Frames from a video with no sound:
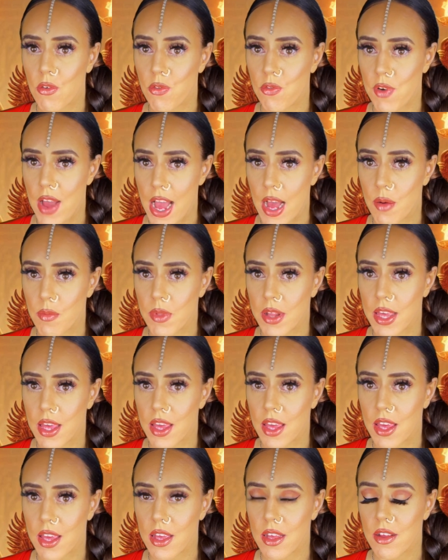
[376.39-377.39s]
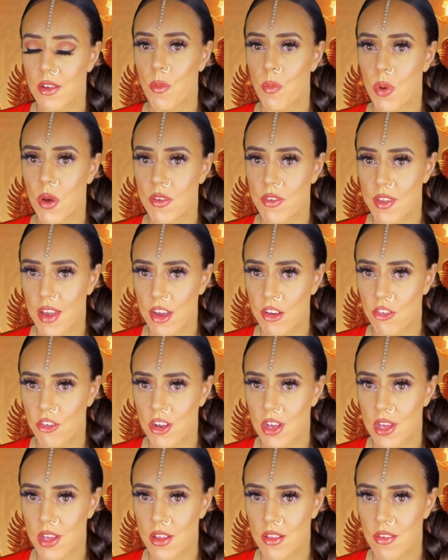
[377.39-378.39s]
family,
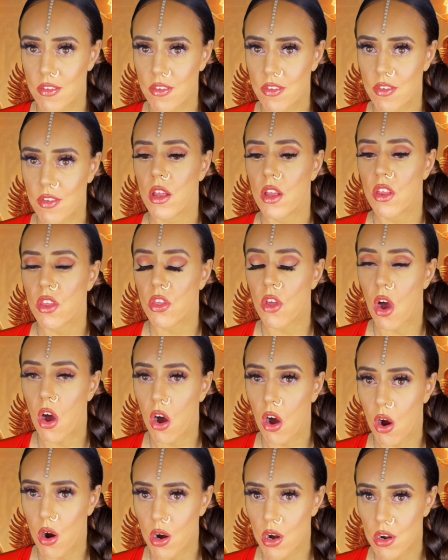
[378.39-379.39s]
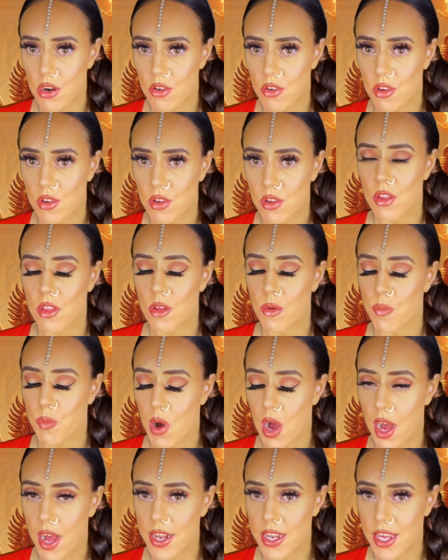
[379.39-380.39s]
possessions, the heart, the
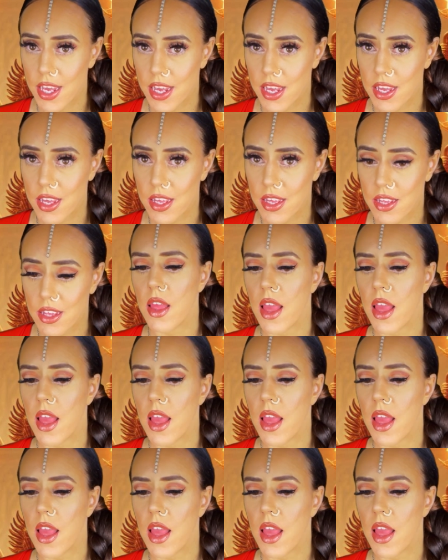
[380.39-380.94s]
body.